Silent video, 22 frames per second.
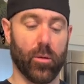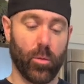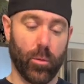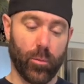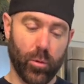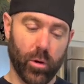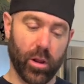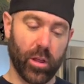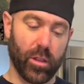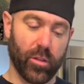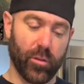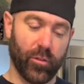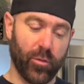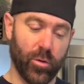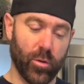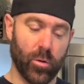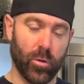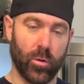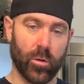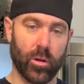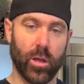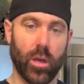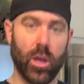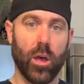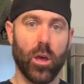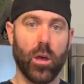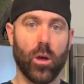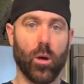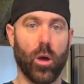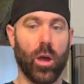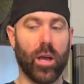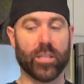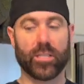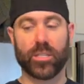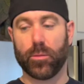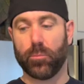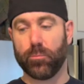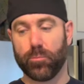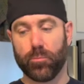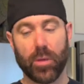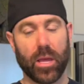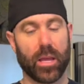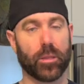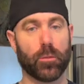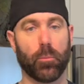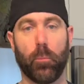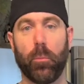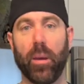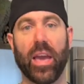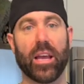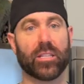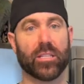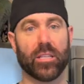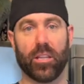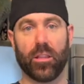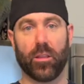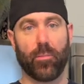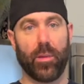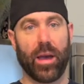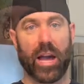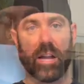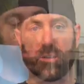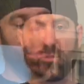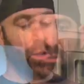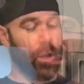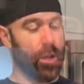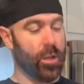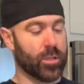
we put it in the food, it's baked into the batch.